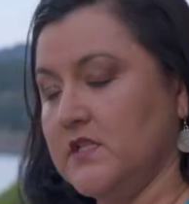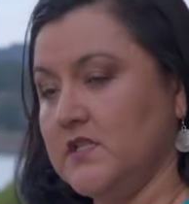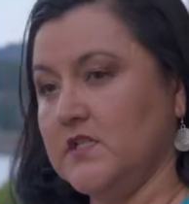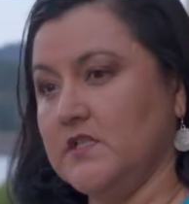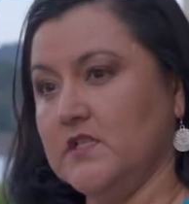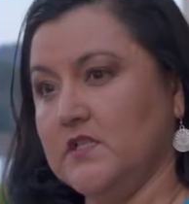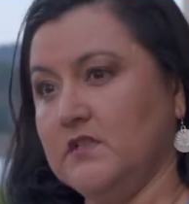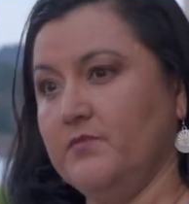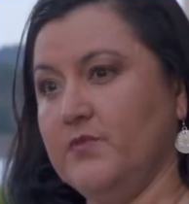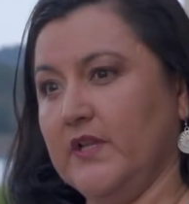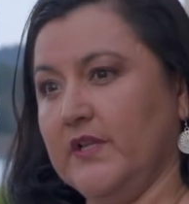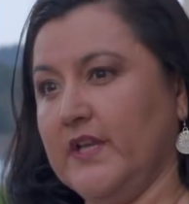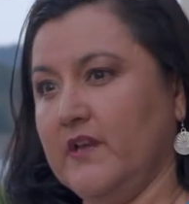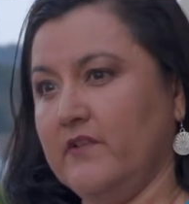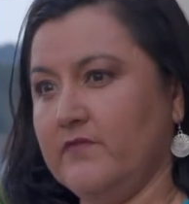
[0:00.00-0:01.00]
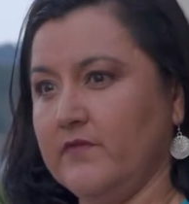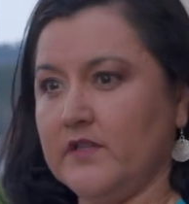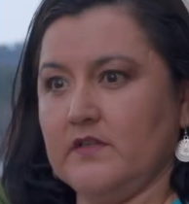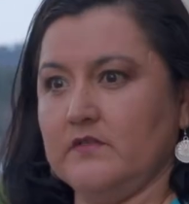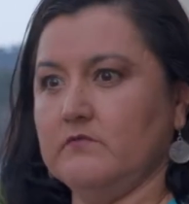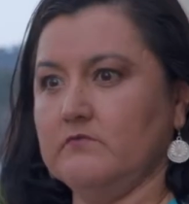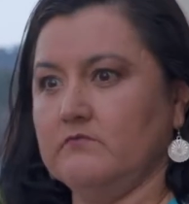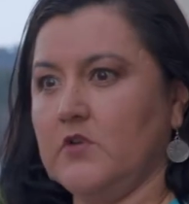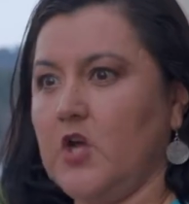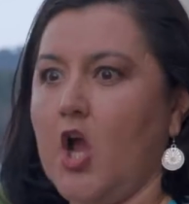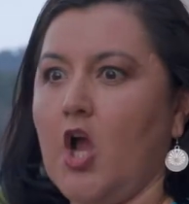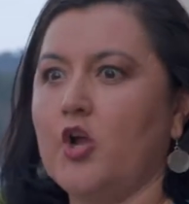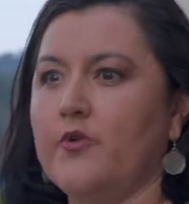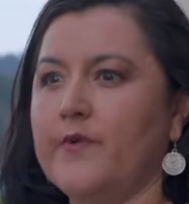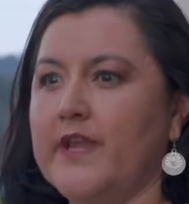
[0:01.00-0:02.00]
is just this building of uh,
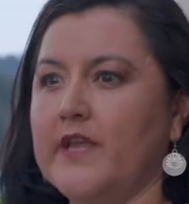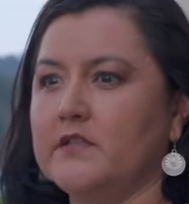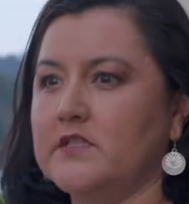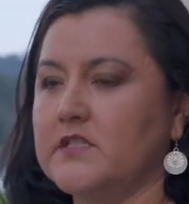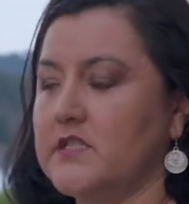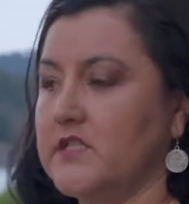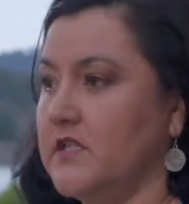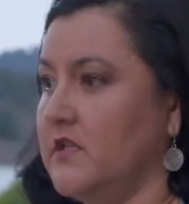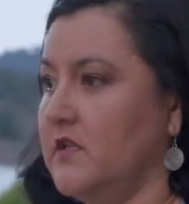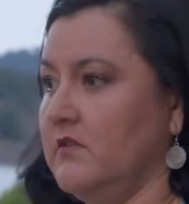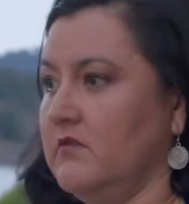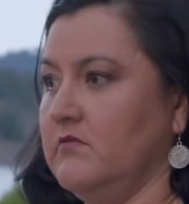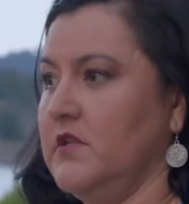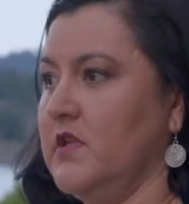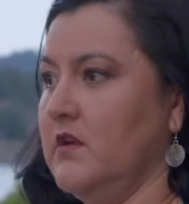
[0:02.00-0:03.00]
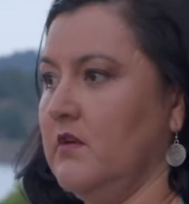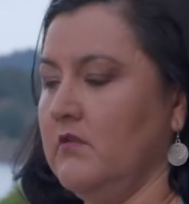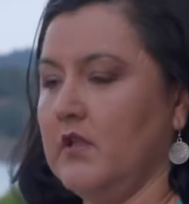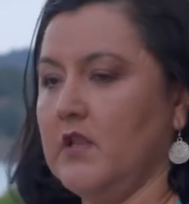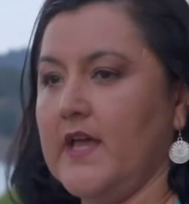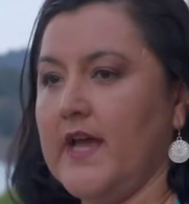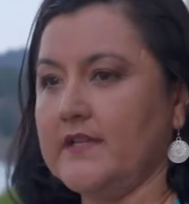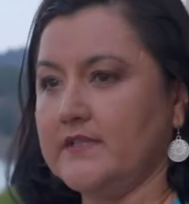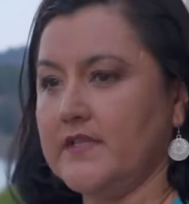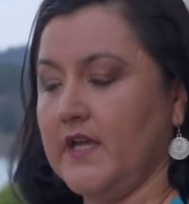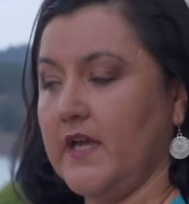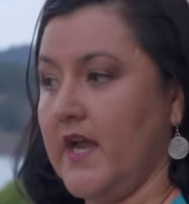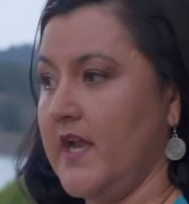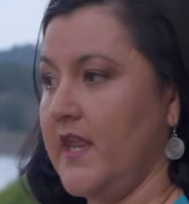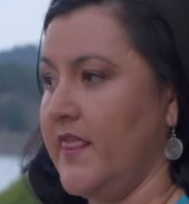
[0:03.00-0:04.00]
concrete, steel, you know, glass, that
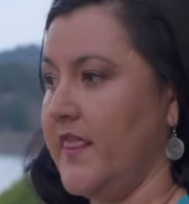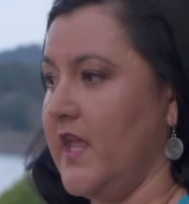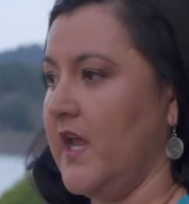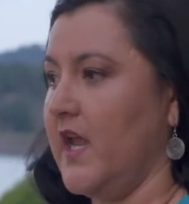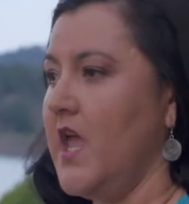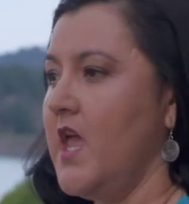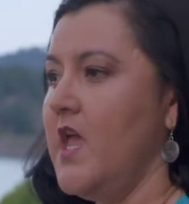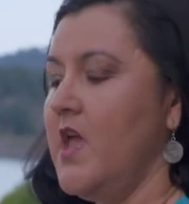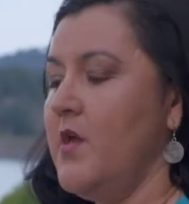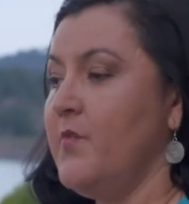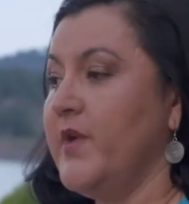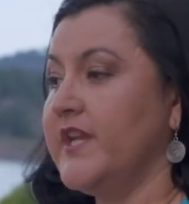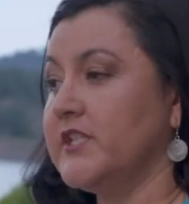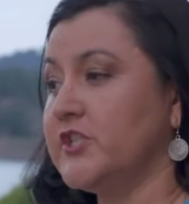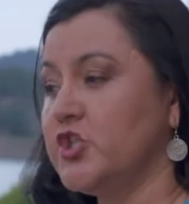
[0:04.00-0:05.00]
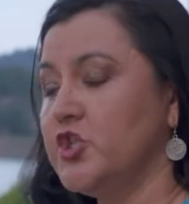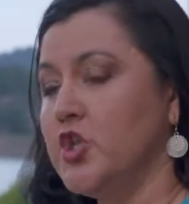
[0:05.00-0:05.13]
kind of thing, but it's